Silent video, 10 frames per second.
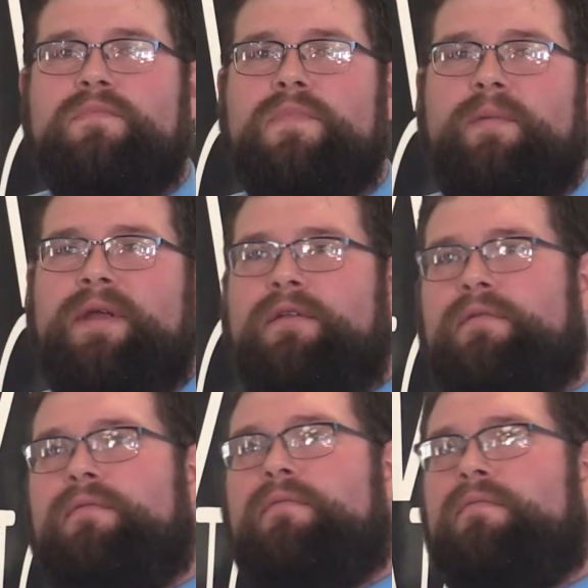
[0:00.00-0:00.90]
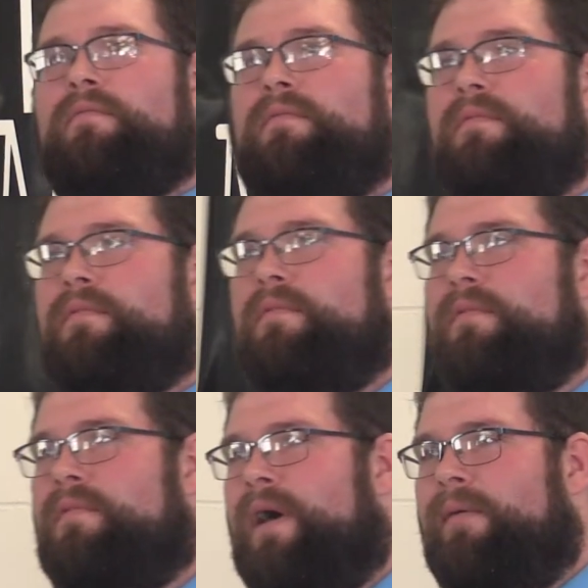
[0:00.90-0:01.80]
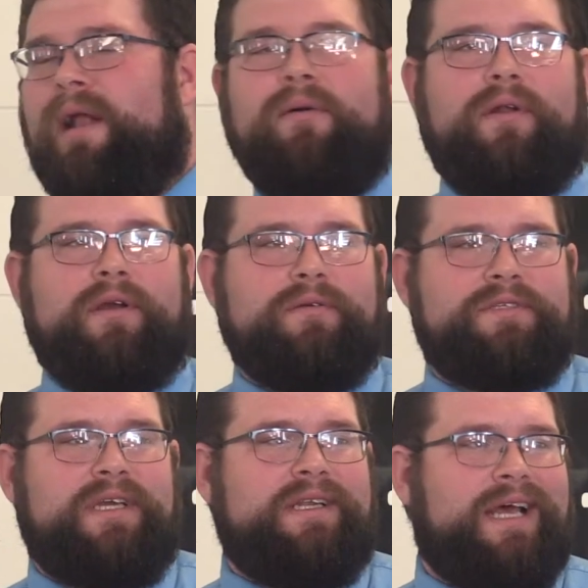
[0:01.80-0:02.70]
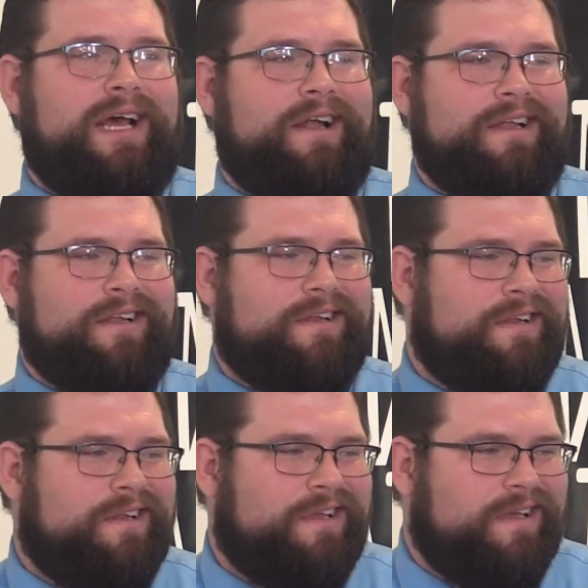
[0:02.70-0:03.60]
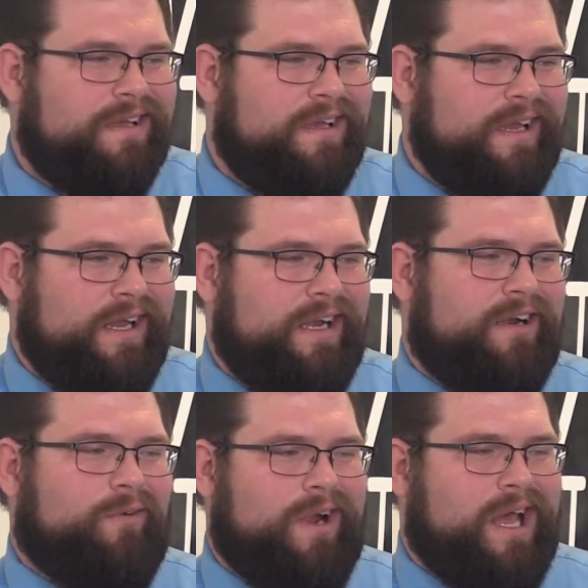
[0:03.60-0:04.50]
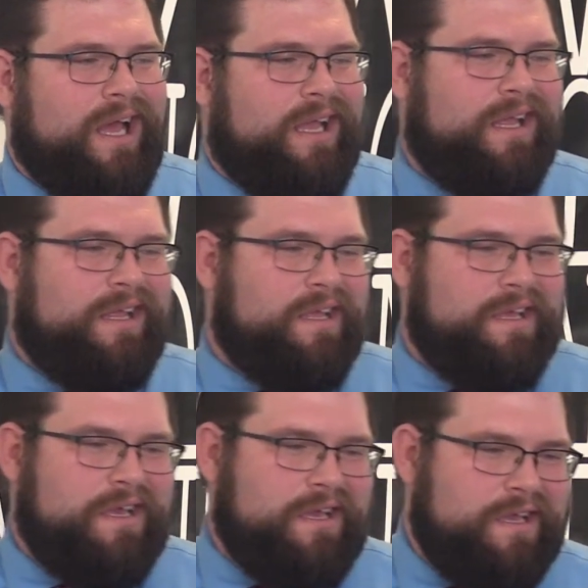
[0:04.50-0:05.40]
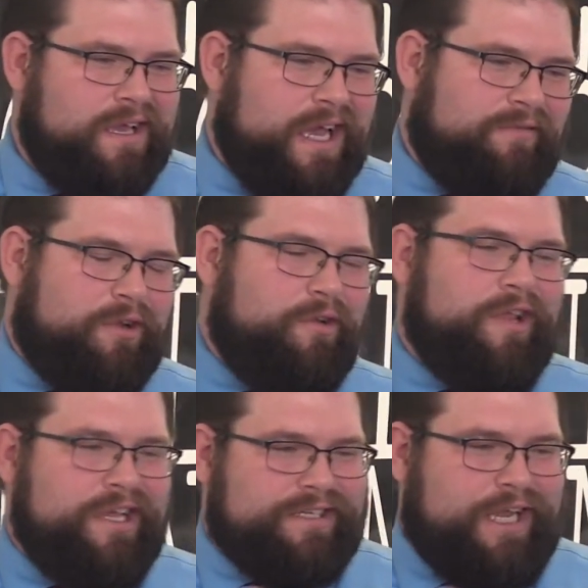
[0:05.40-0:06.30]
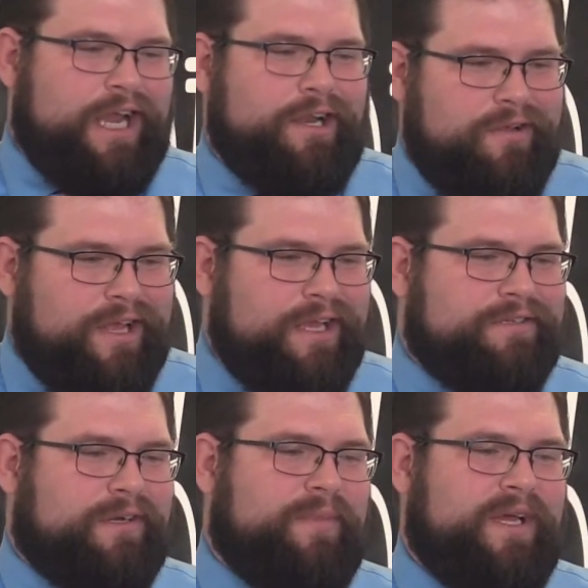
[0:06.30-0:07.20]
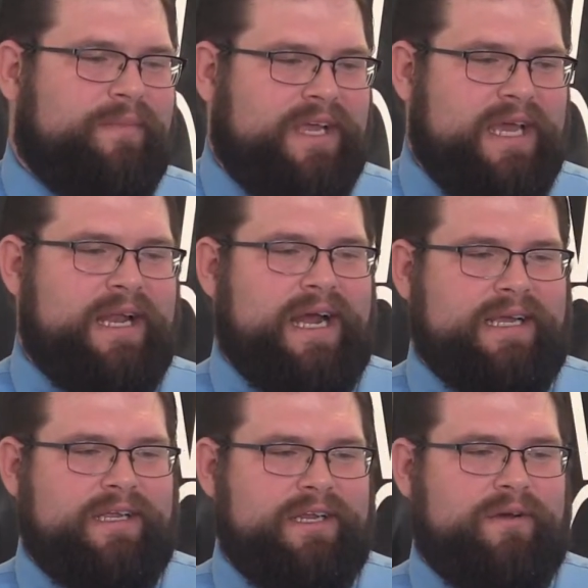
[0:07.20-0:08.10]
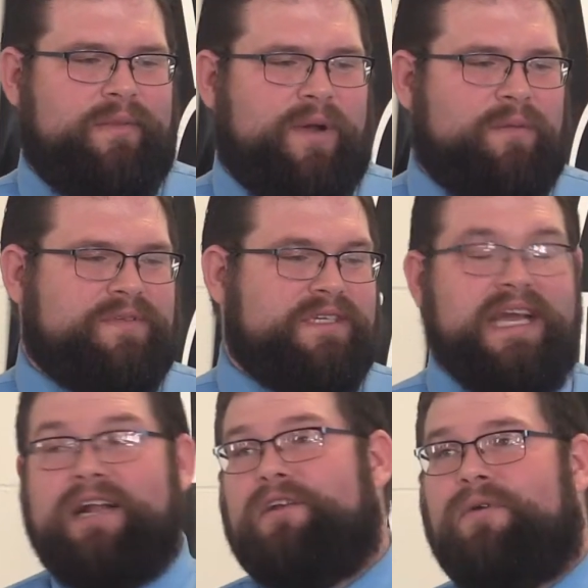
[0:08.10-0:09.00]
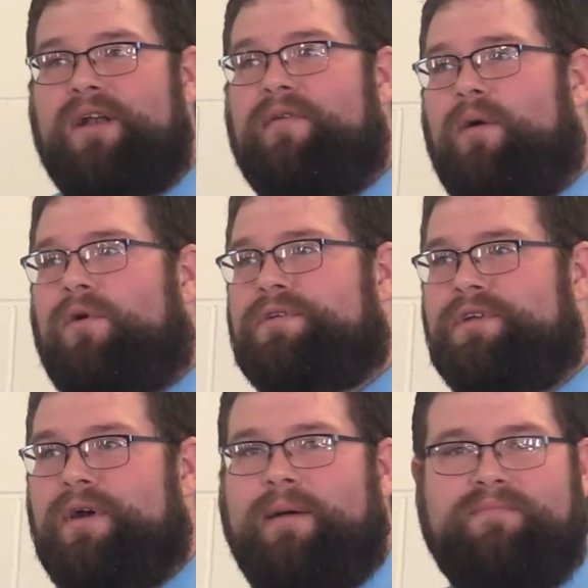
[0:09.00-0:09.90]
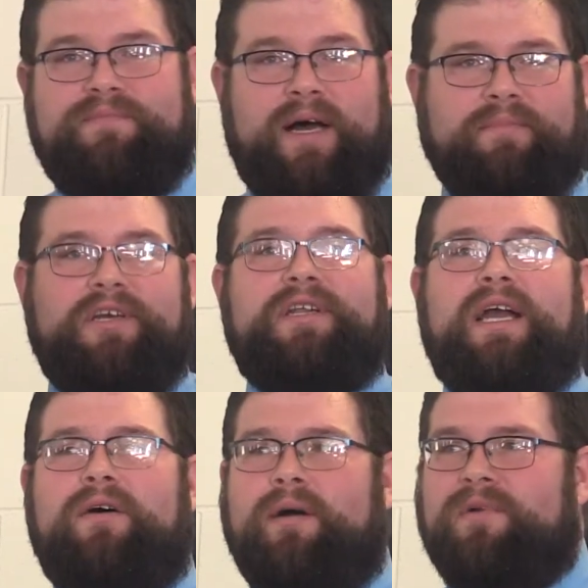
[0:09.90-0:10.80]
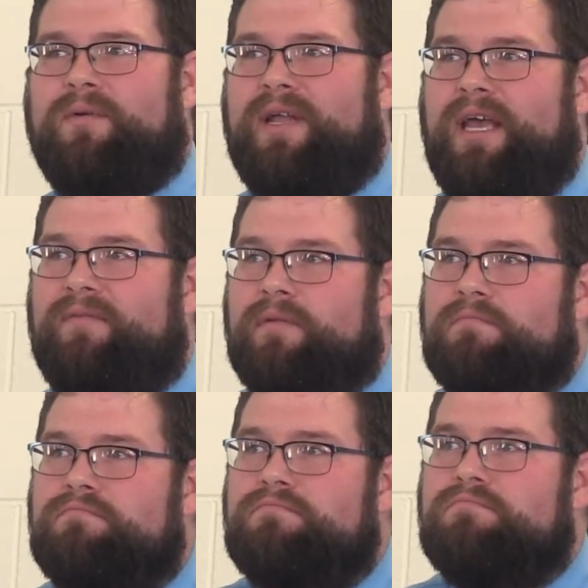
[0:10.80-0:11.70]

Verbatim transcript: I mean, why would I want to go sit down and, and hear what I have to do this, I can't do this, but, but yet I can, you know, the Pope says I can do whatever I want to. I'm, I'm good to go. I'm going to heaven.